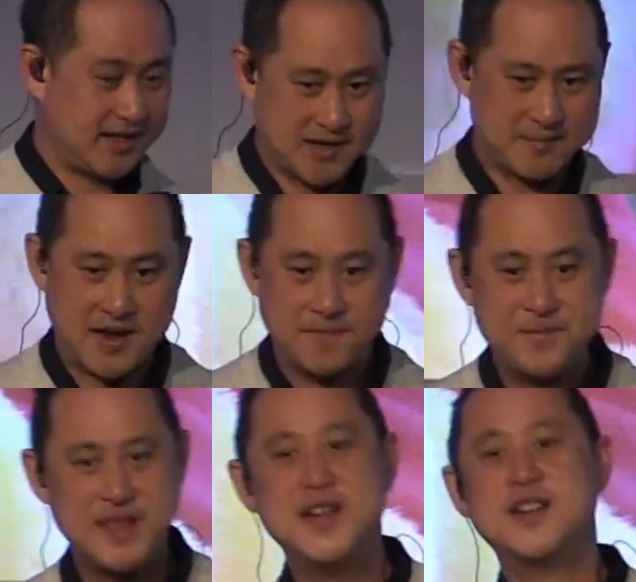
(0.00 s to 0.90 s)
bit,
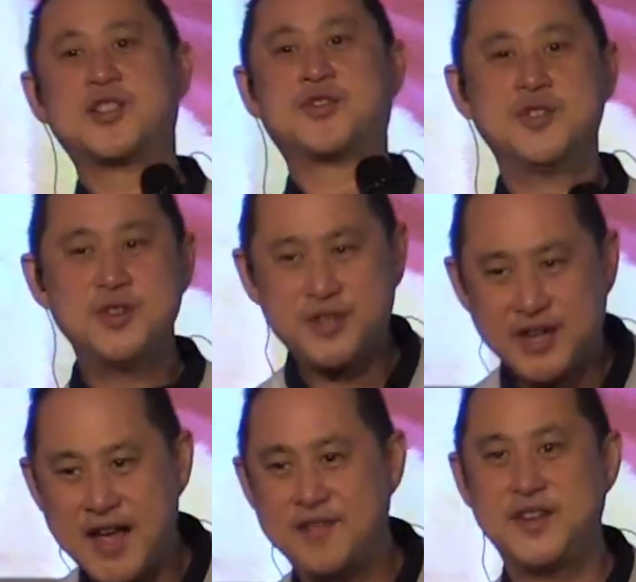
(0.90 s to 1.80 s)
through to
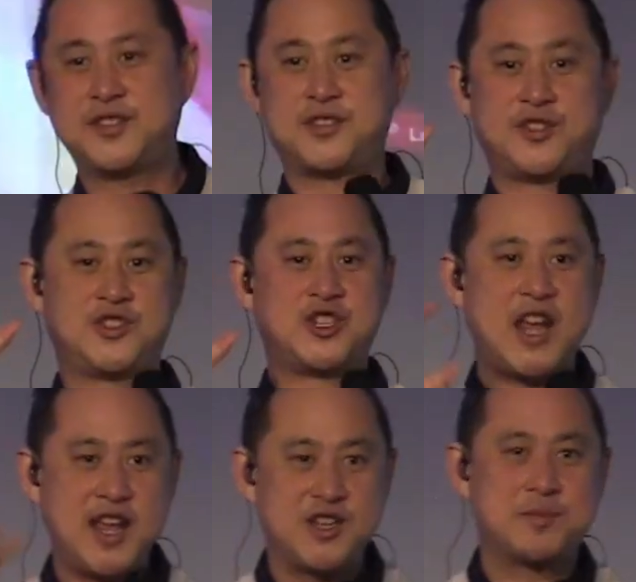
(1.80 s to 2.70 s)
having to
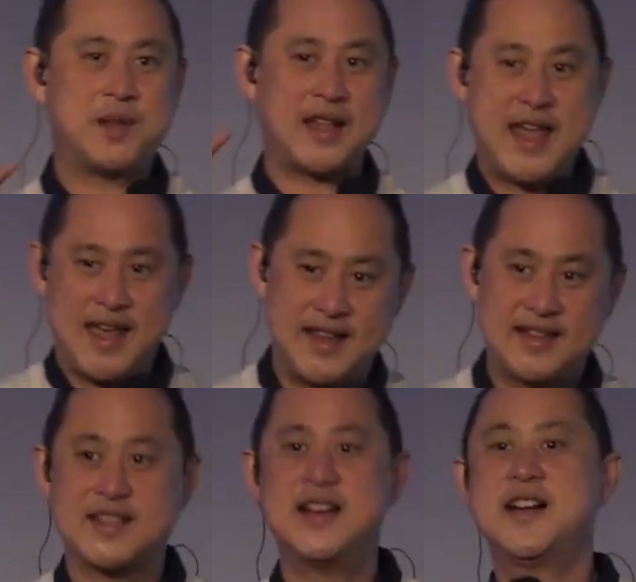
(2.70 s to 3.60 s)
change
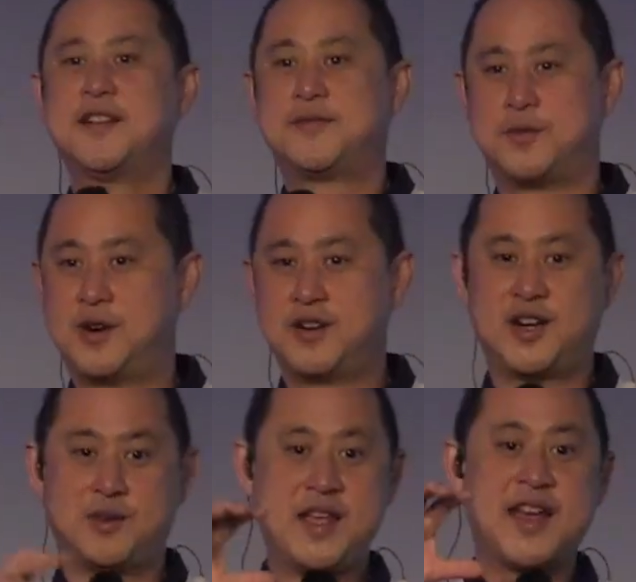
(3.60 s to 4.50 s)
plans for, you
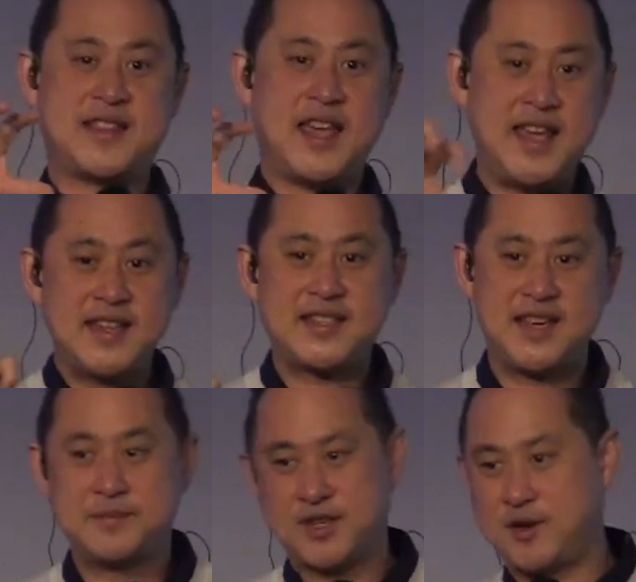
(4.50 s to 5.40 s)
know, we had the
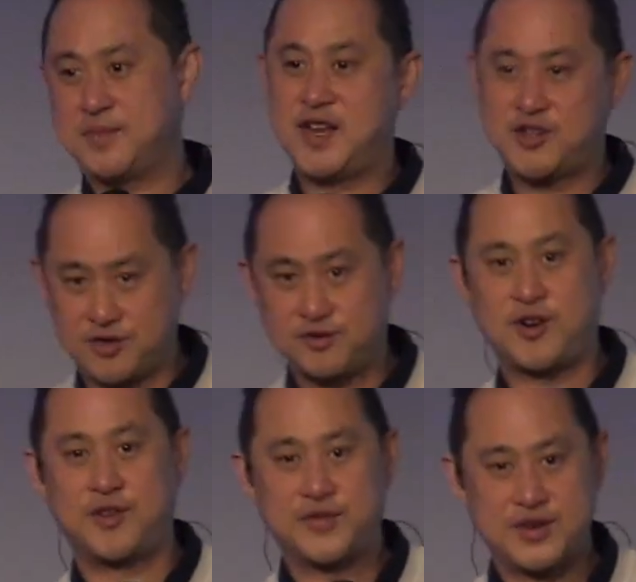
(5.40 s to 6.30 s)
ACM denominational
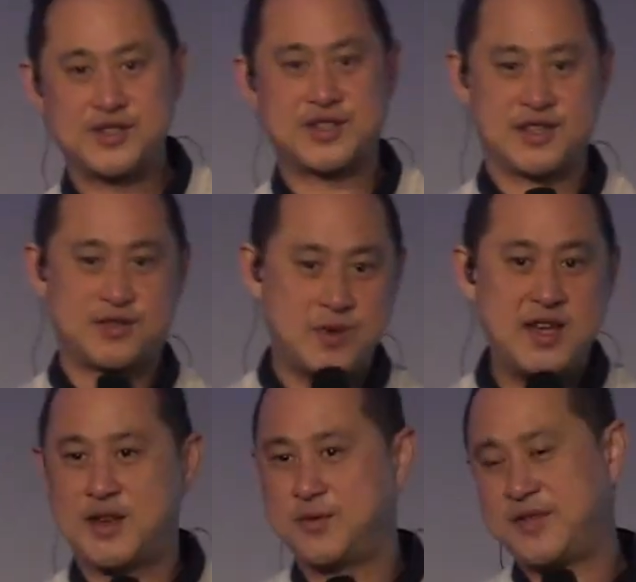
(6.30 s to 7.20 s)
conference this
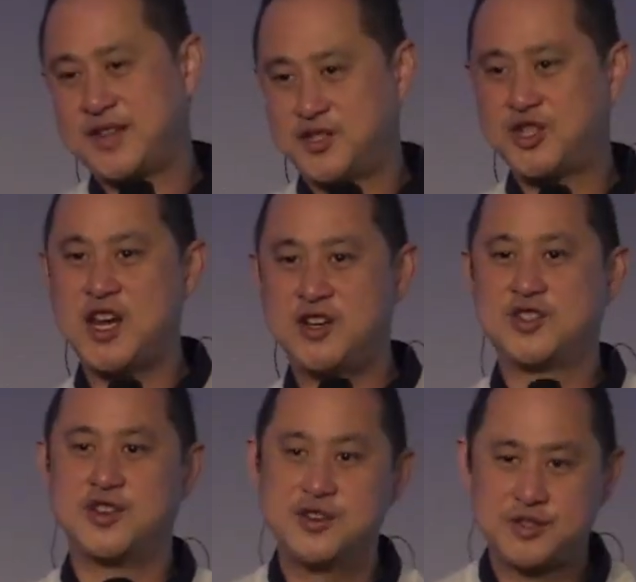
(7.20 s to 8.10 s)
week and we've had to change
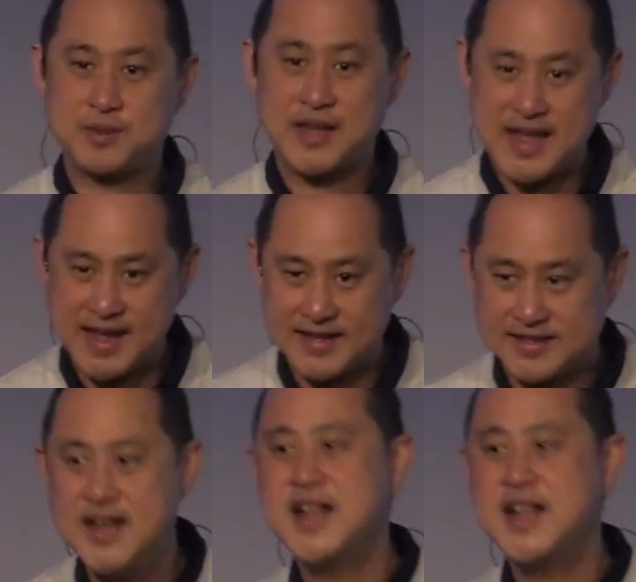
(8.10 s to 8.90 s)
those plans.